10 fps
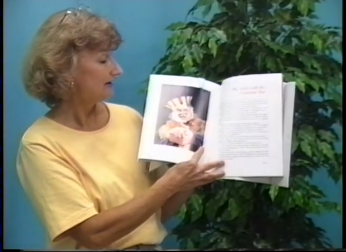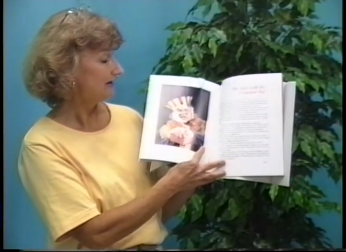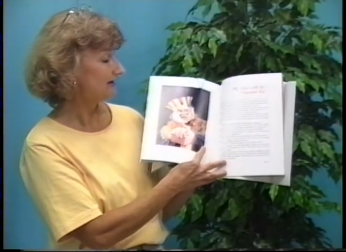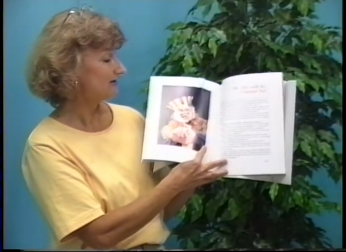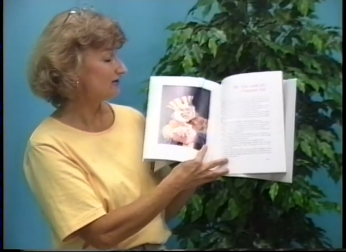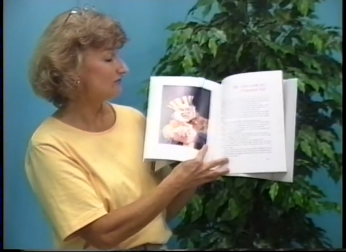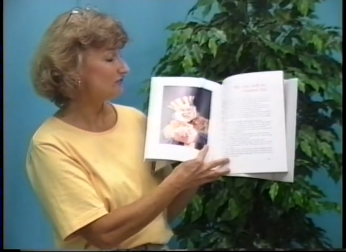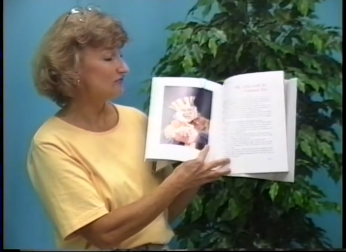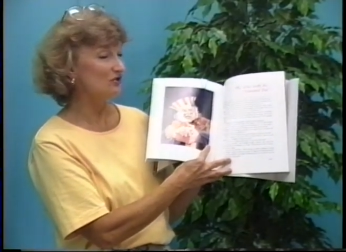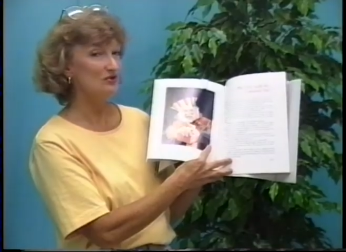And if
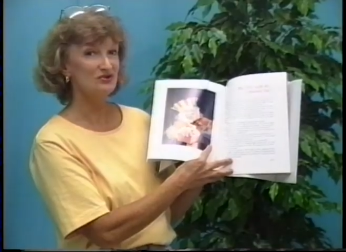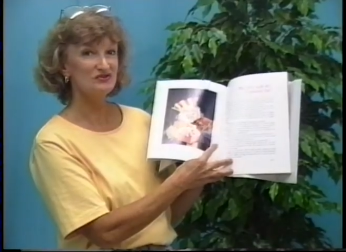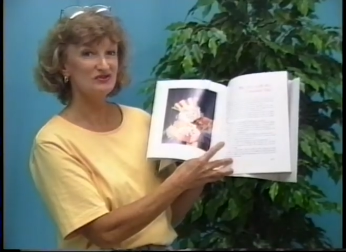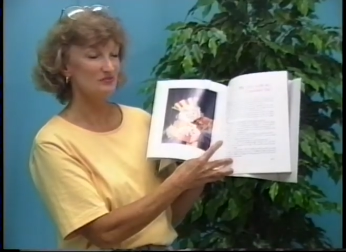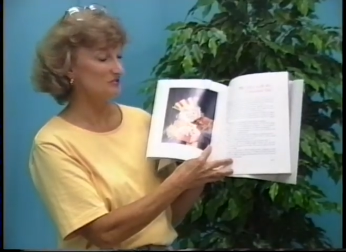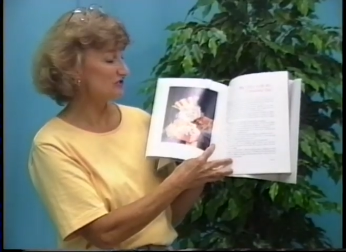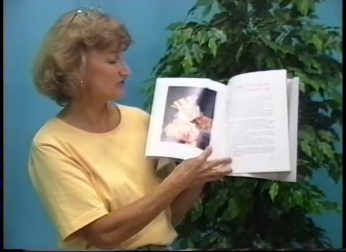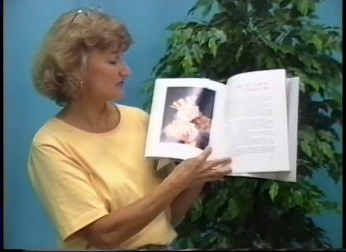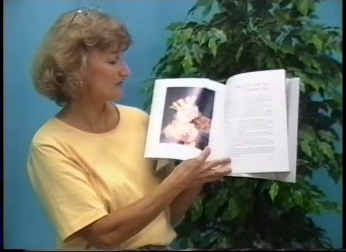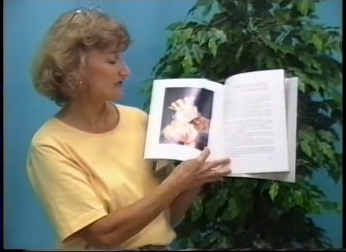you notice the
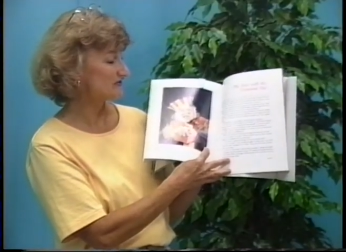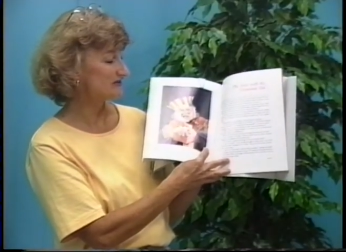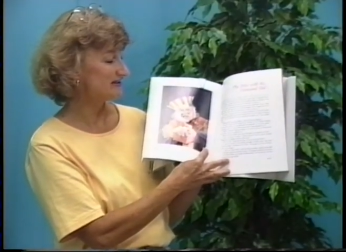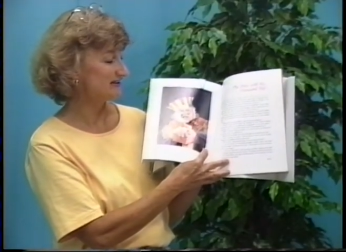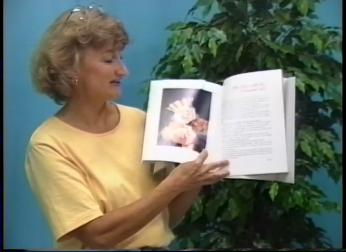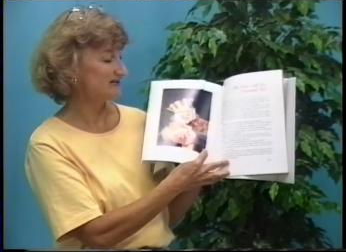picture of this king, it,